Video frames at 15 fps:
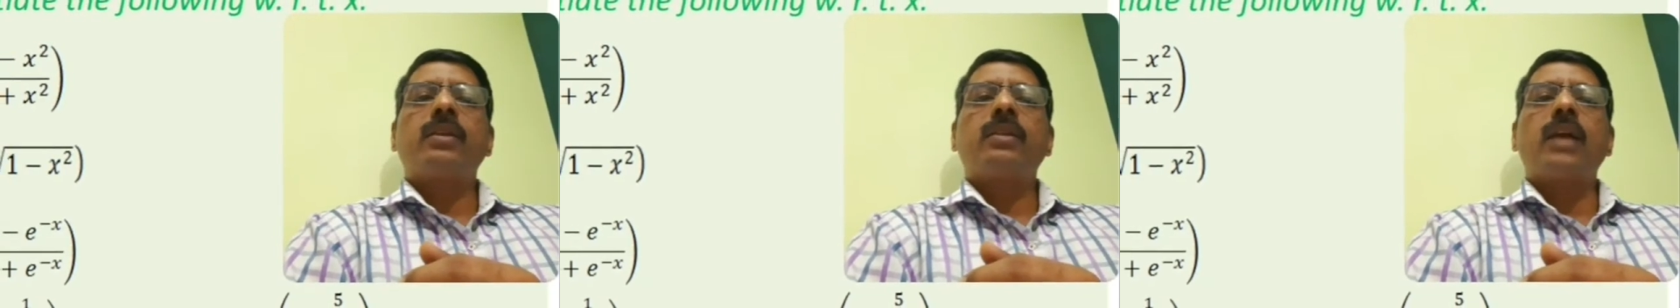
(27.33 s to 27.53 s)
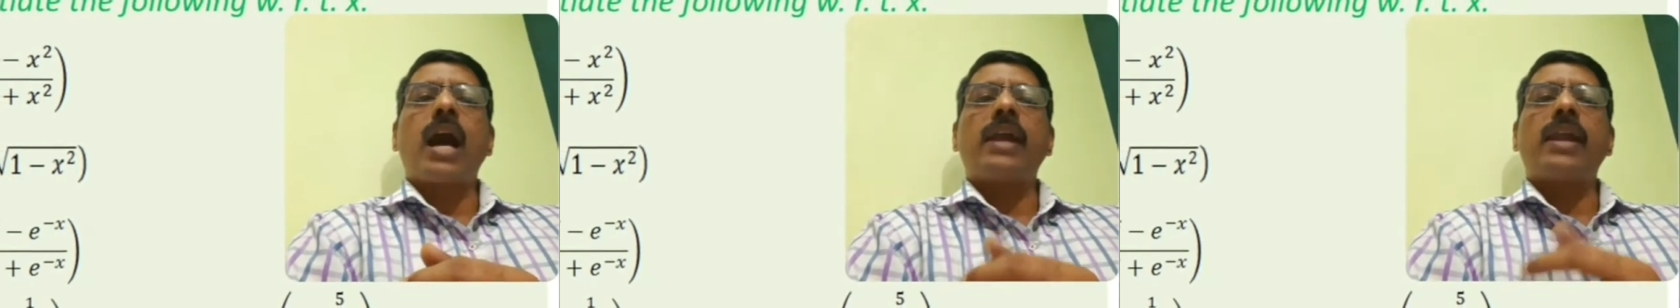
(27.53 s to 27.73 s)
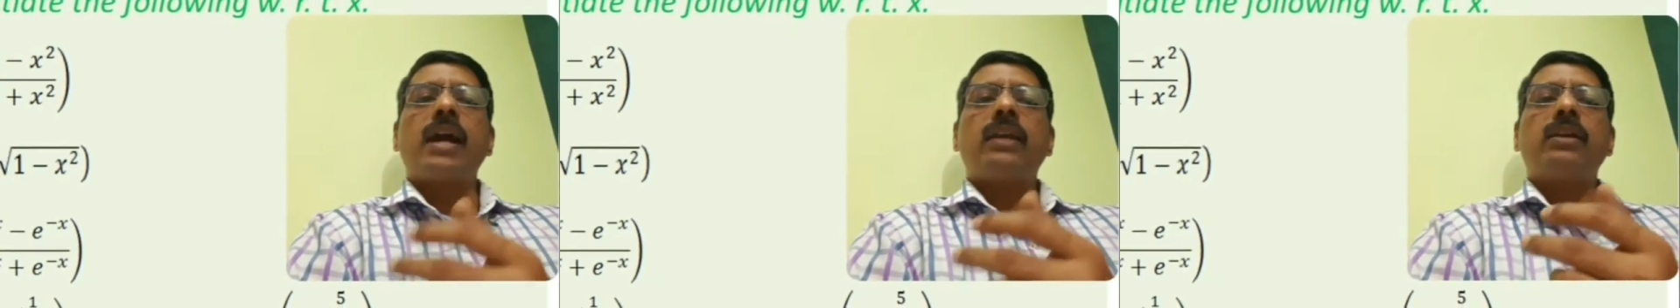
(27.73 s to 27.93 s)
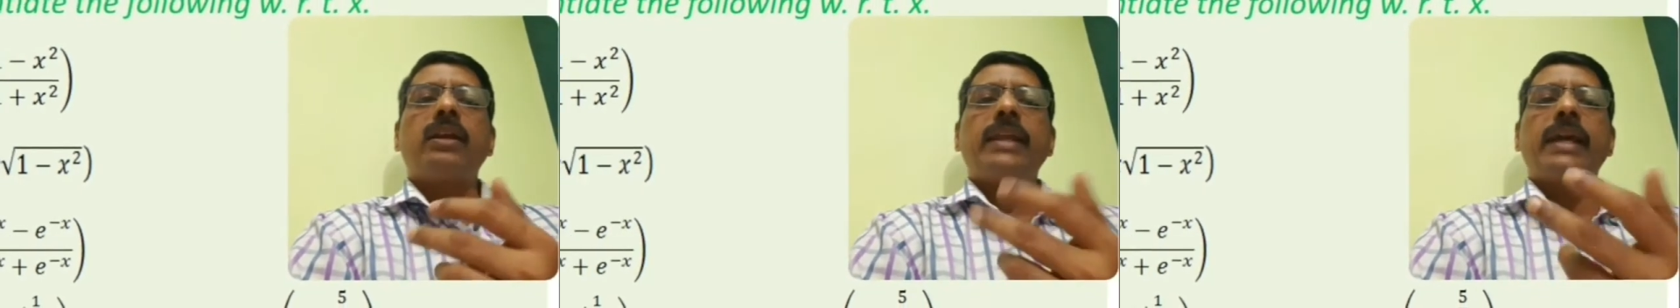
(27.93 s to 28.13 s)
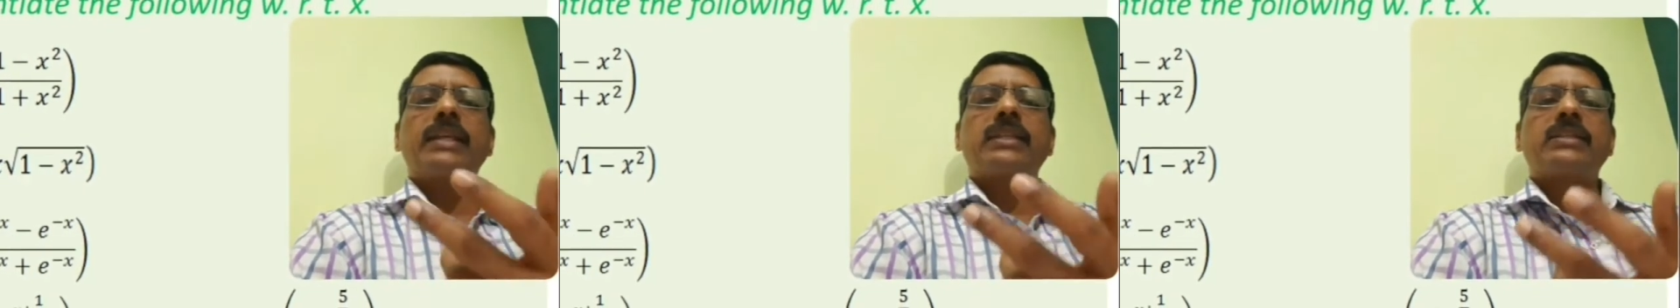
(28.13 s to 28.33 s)
another
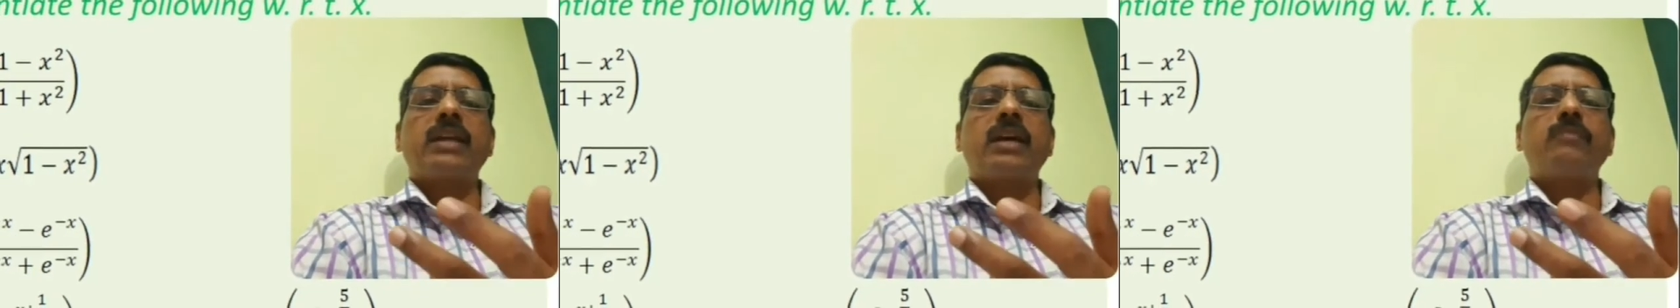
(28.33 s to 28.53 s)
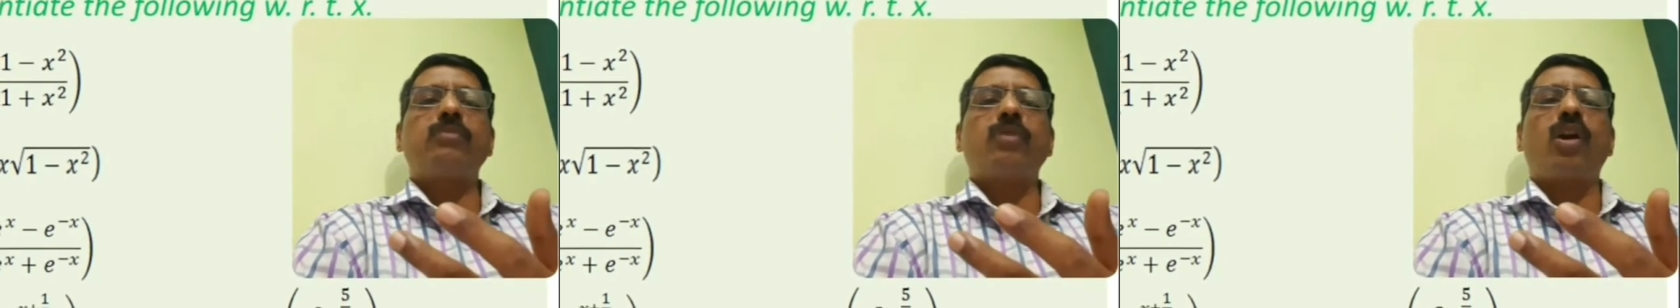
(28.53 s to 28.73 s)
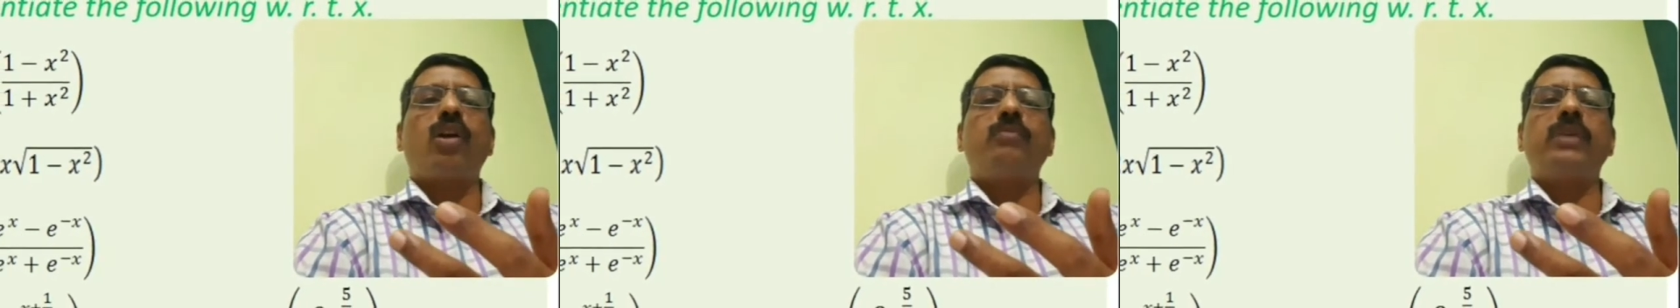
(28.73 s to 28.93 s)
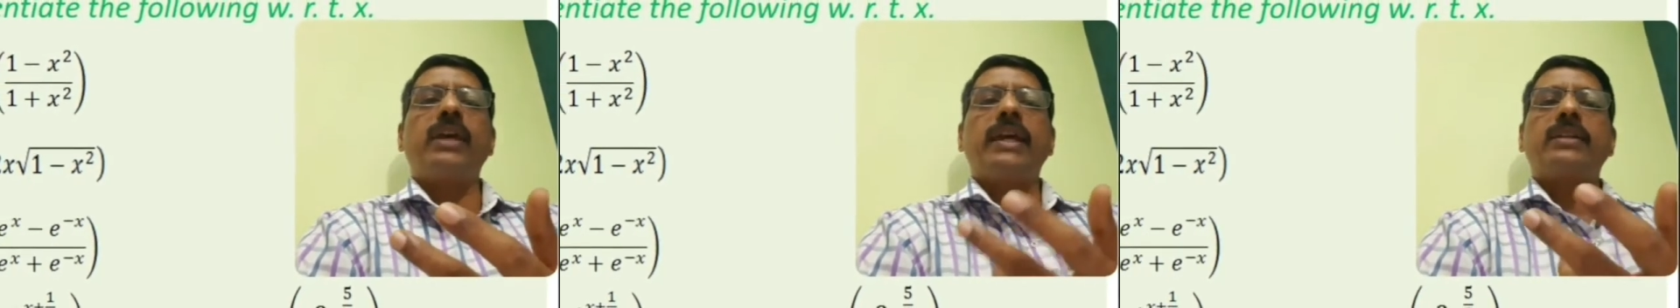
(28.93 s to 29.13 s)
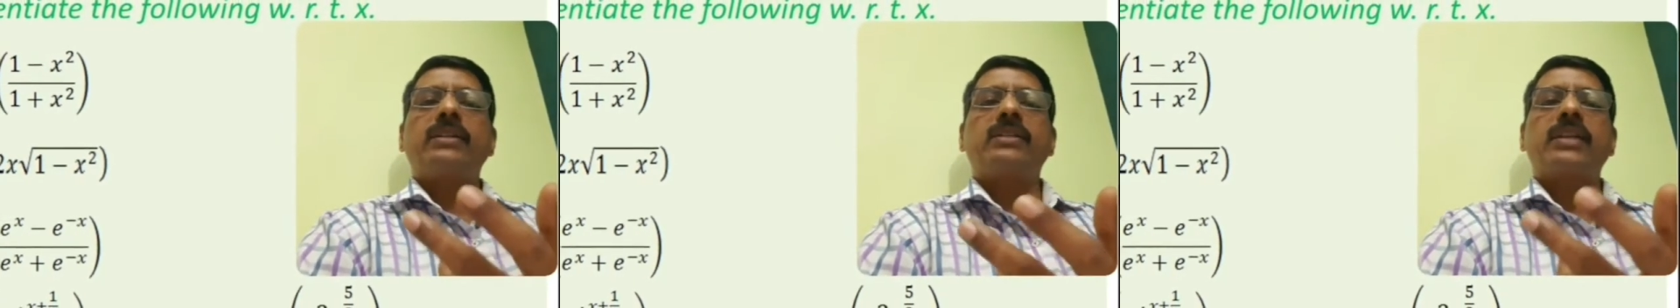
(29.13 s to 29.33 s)
next type of
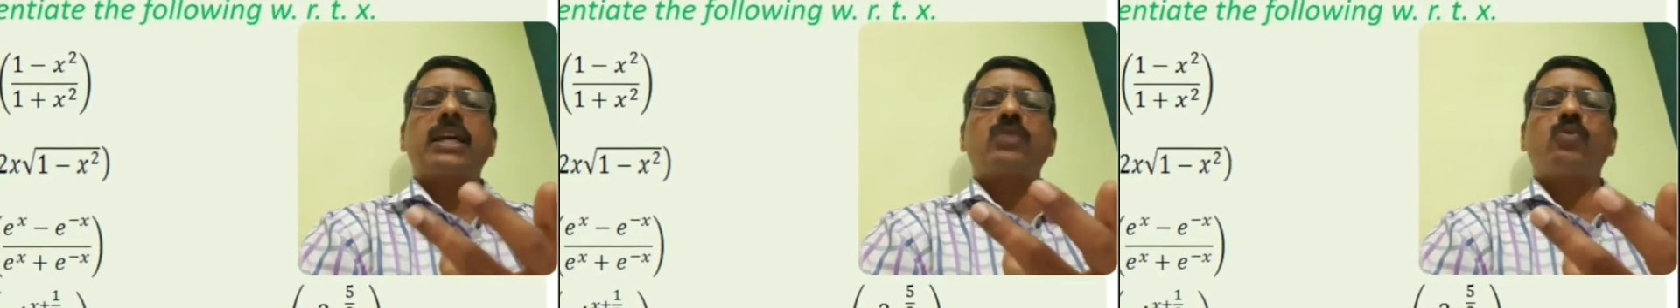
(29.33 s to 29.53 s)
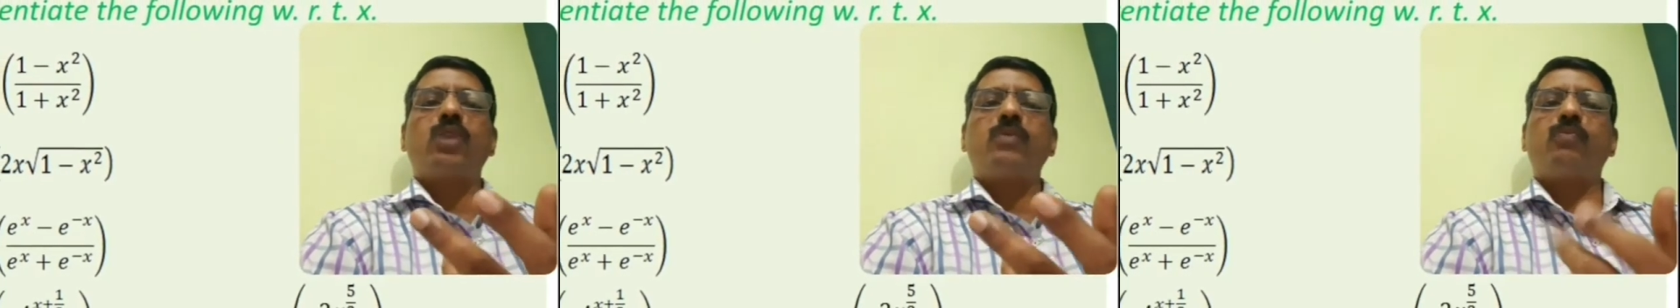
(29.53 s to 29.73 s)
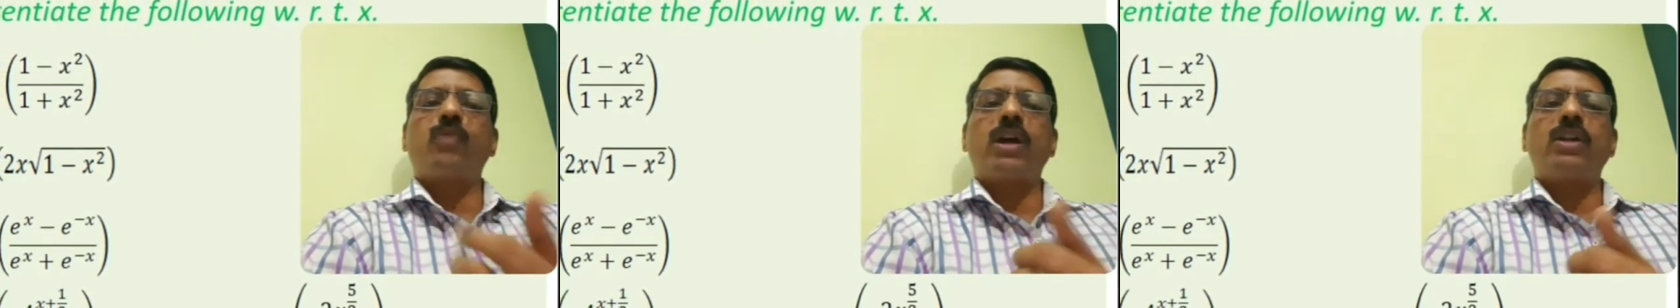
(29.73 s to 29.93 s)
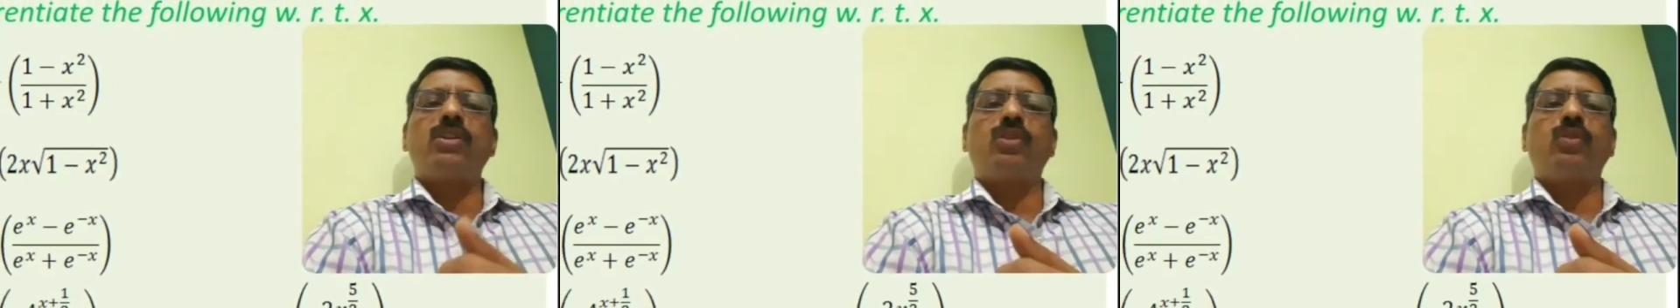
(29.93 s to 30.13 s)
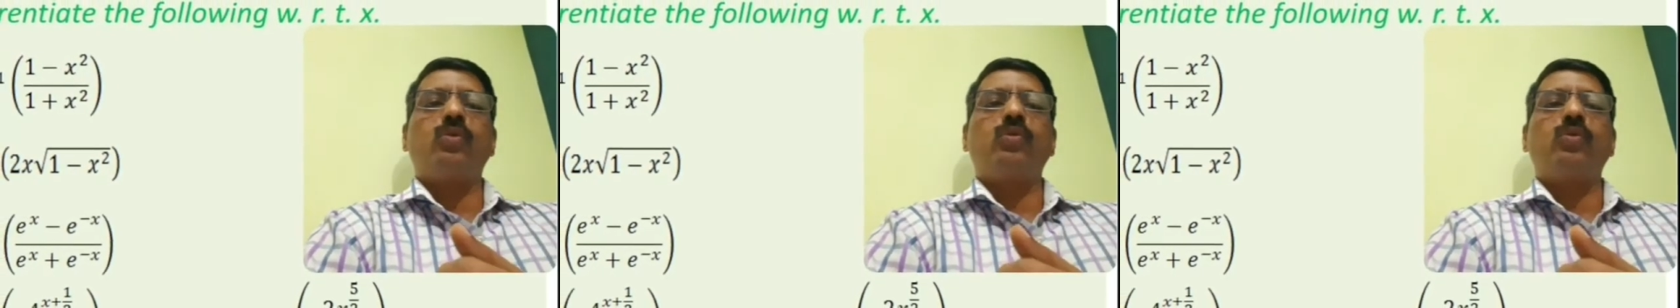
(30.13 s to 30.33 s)
the exercise
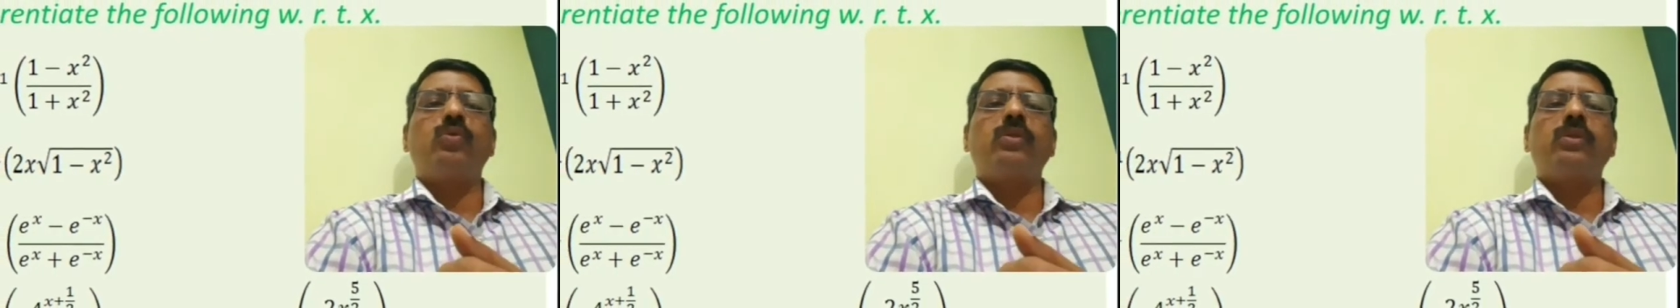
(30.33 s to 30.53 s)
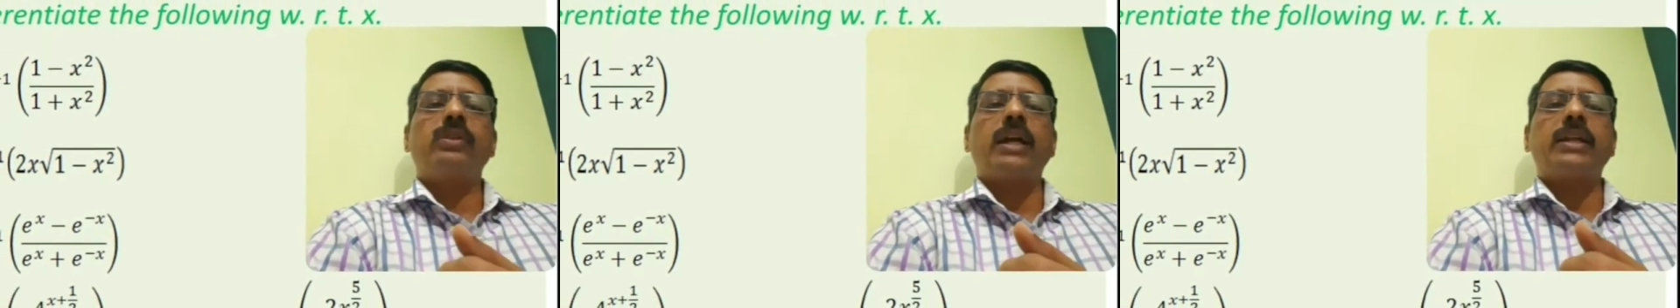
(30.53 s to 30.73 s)
1.2,